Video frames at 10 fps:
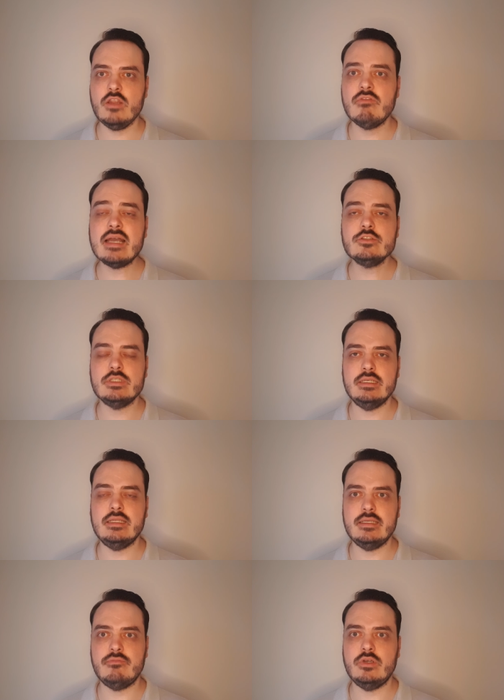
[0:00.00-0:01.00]
function
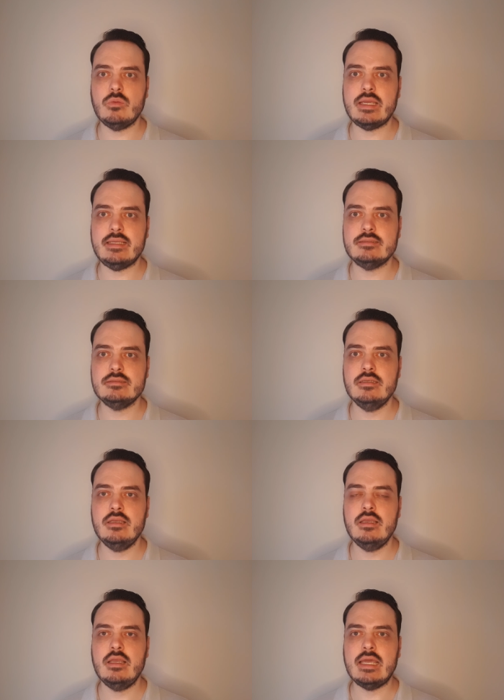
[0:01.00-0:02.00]
in different ways
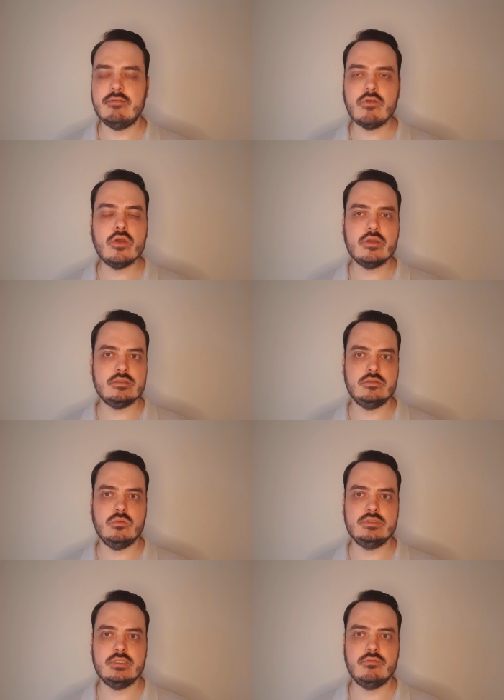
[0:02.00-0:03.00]
and focus
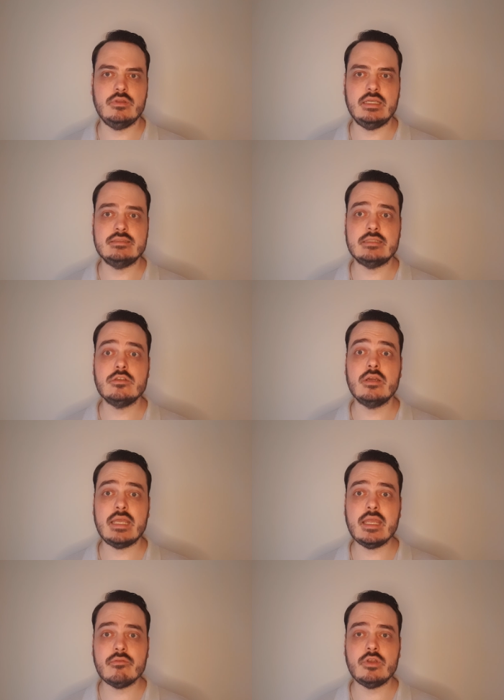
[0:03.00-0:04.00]
towards different things. That's not
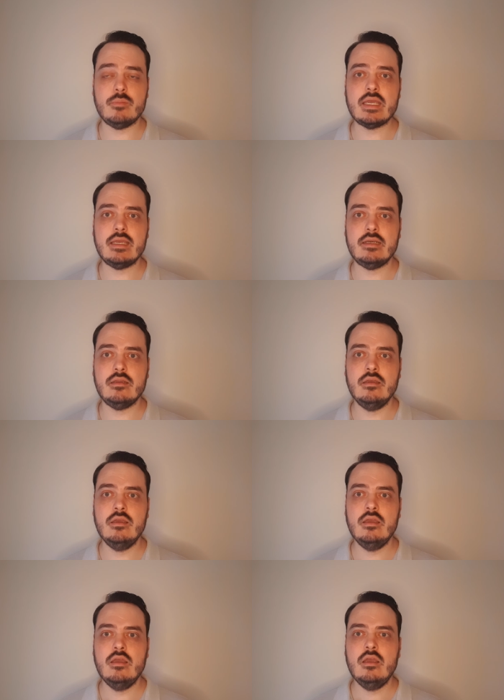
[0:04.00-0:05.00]
every man,
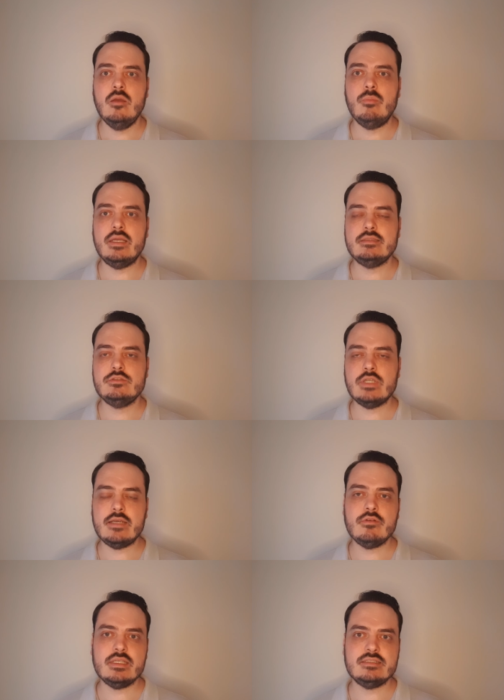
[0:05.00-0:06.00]
but
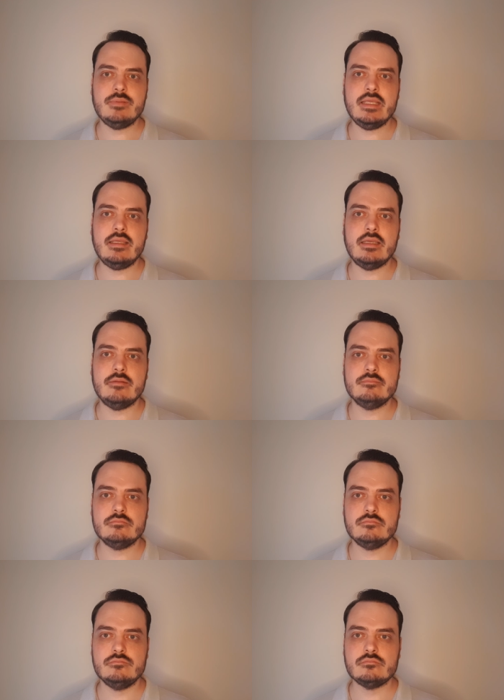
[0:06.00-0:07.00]
generally speaking,
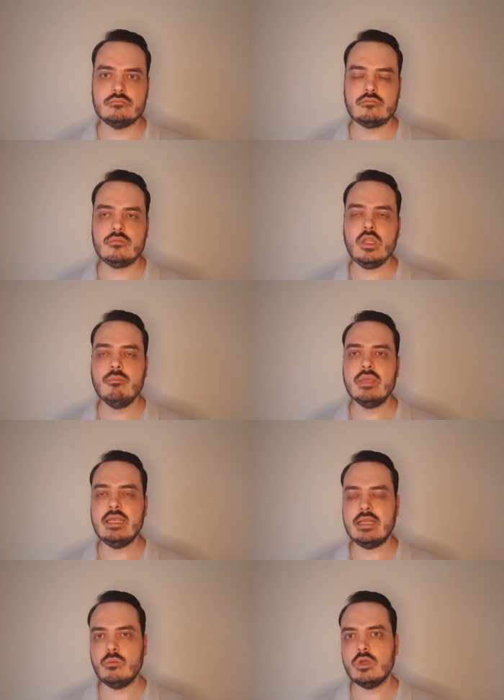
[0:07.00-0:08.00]

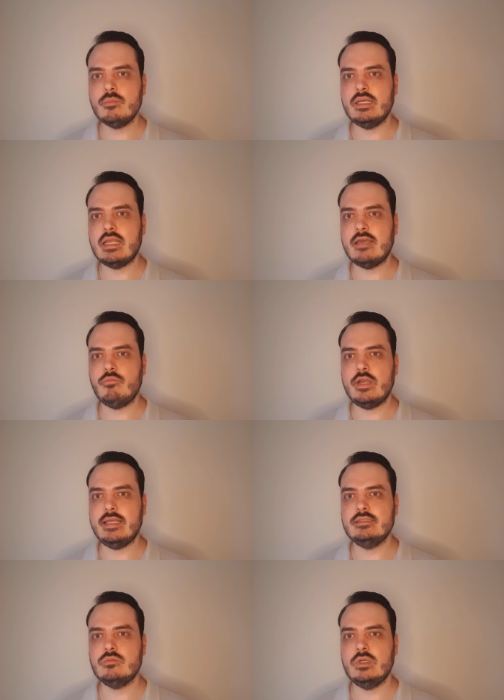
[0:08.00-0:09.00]
men and women have
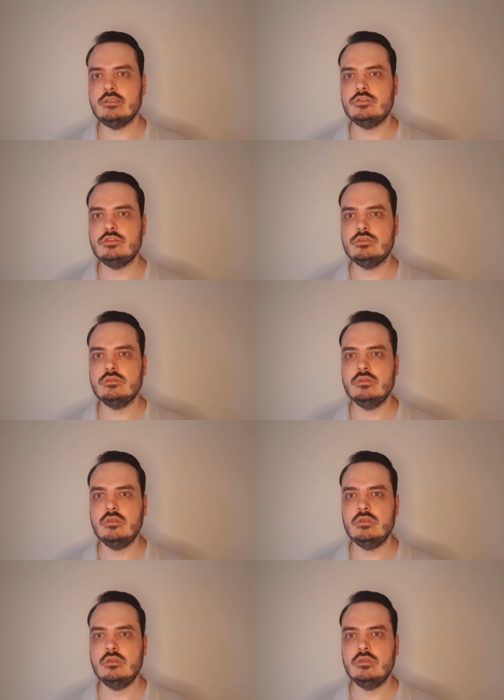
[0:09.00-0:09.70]
brains which,